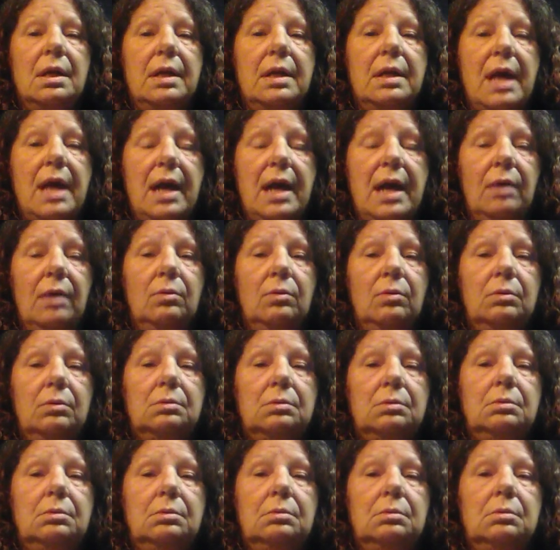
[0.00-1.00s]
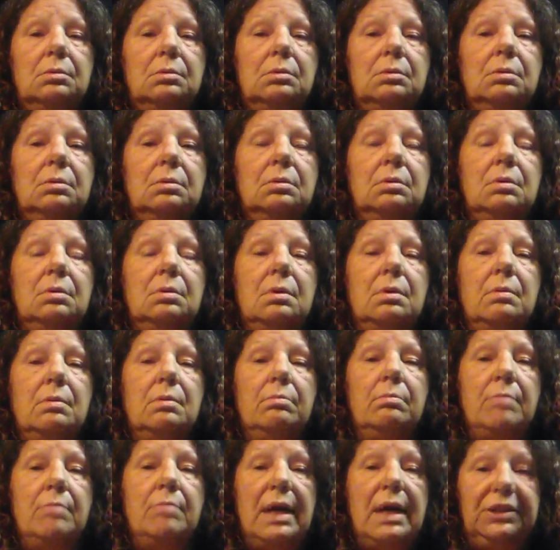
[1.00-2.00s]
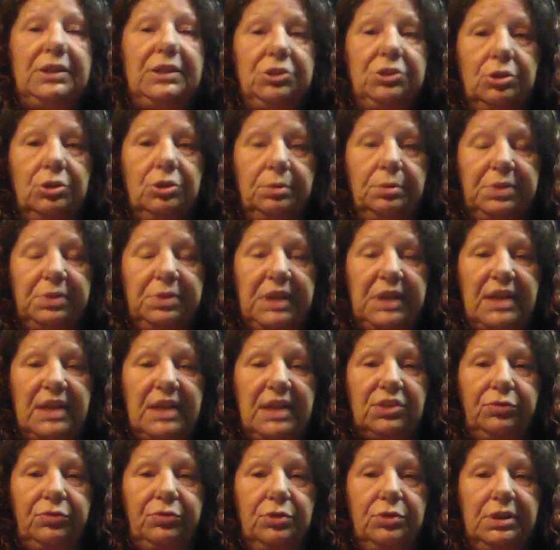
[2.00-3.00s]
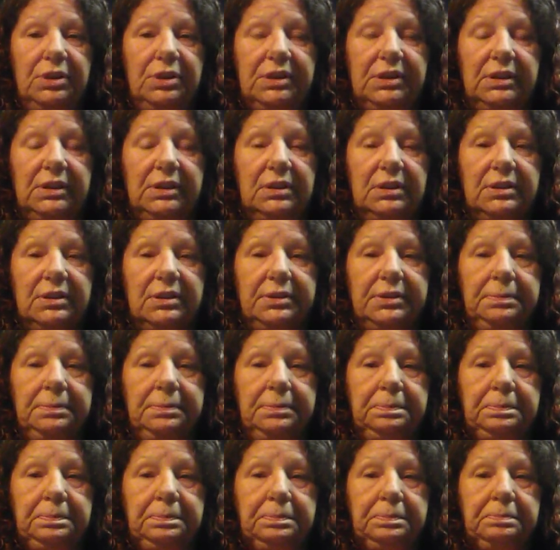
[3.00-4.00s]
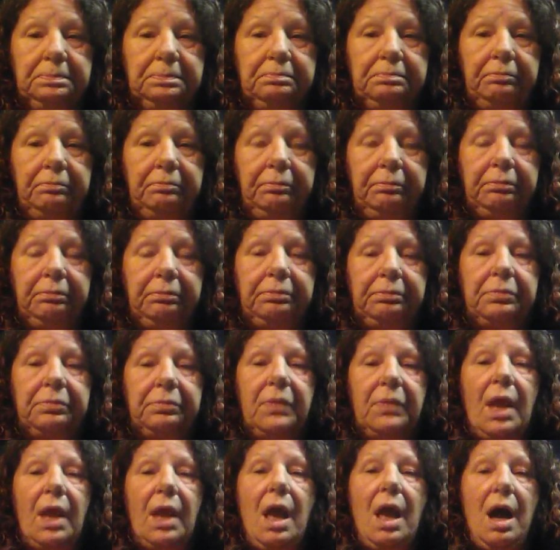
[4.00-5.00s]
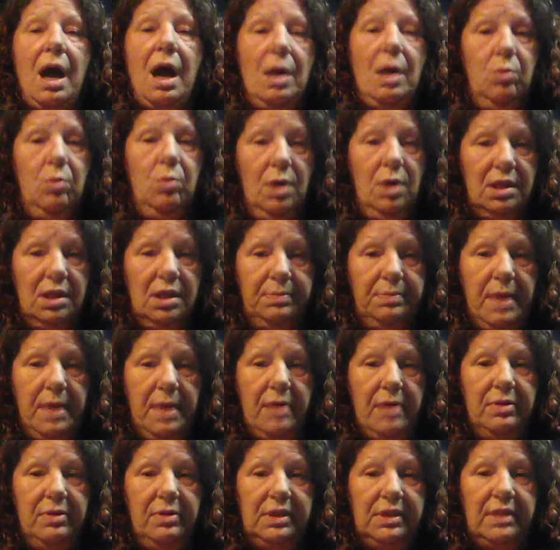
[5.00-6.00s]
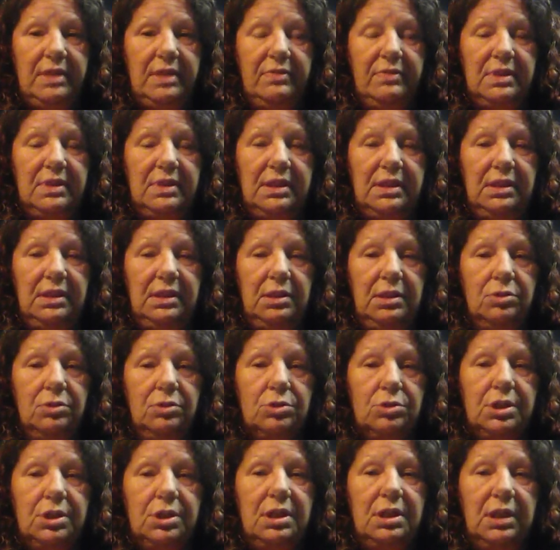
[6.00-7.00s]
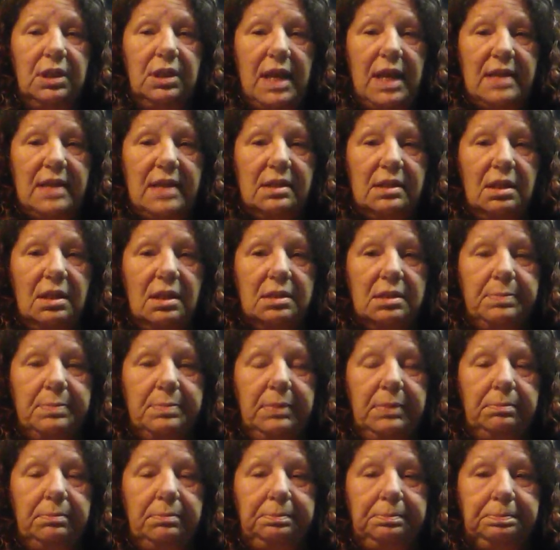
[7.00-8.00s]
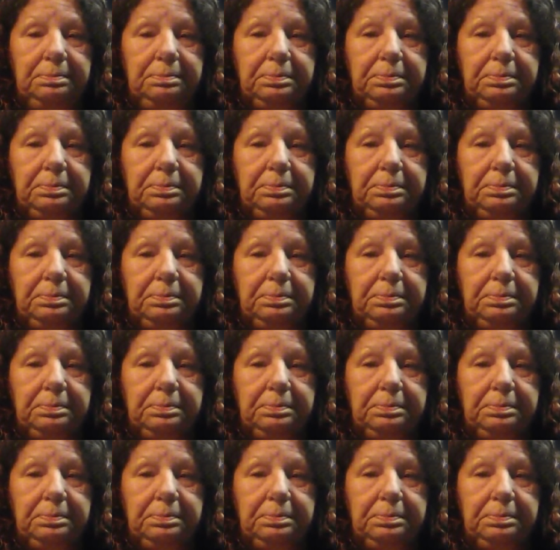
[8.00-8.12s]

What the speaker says: Now, my circumstance, for instance, I was married 17 years to the last husband.